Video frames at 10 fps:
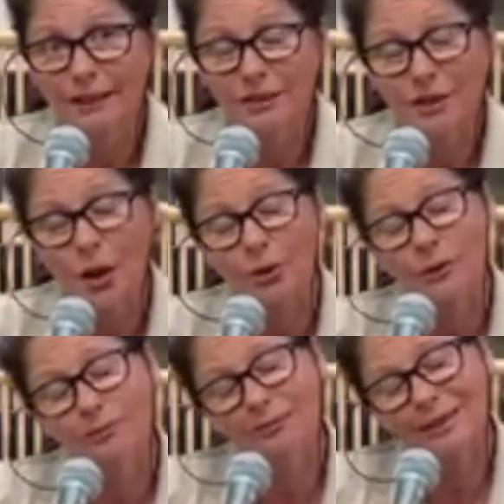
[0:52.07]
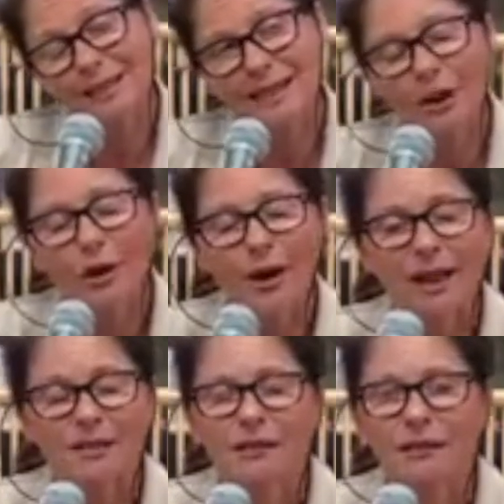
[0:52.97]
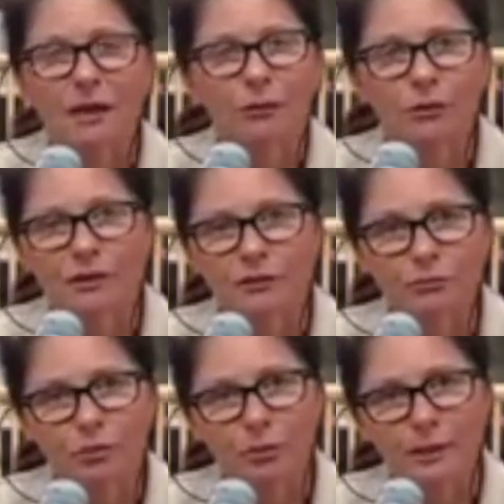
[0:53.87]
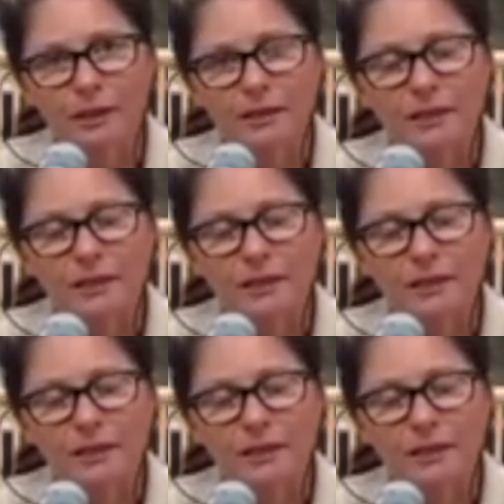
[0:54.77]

So yarrow has a number of different properties.